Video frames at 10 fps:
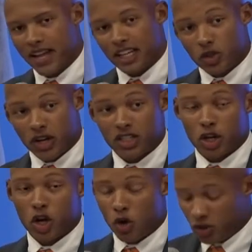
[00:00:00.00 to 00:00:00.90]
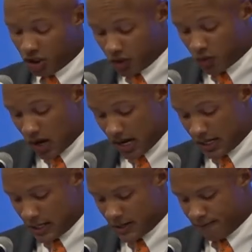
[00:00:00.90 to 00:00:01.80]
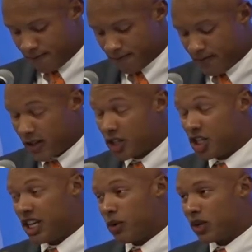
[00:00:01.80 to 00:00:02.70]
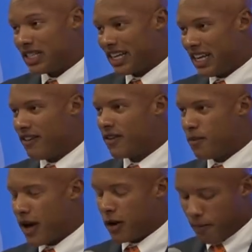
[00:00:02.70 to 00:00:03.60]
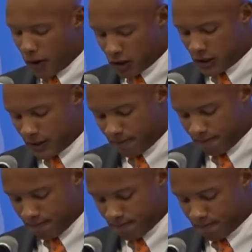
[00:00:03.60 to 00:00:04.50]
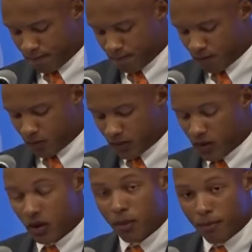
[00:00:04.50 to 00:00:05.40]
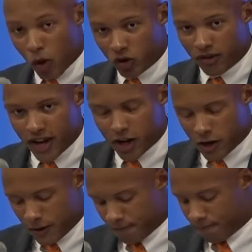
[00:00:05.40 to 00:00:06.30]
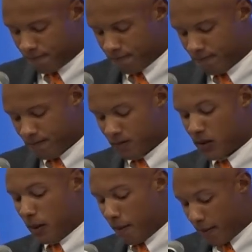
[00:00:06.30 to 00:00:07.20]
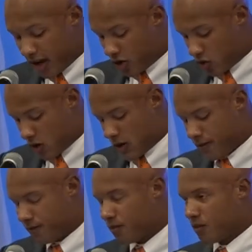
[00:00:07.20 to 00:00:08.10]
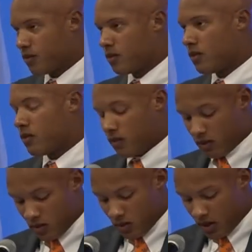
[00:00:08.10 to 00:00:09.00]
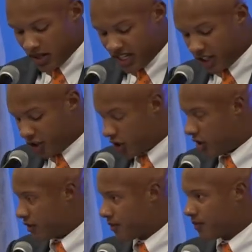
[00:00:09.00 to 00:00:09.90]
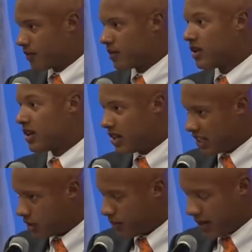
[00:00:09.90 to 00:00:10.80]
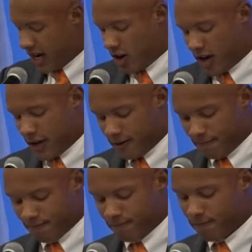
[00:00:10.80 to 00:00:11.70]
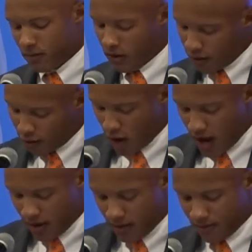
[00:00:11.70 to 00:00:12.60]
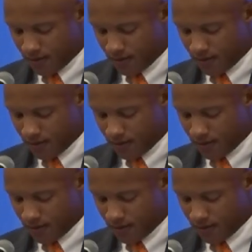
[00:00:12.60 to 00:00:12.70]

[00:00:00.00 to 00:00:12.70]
as great as a coach she was an even better person. Motivator, mentor, teacher, disciplinarian, friend.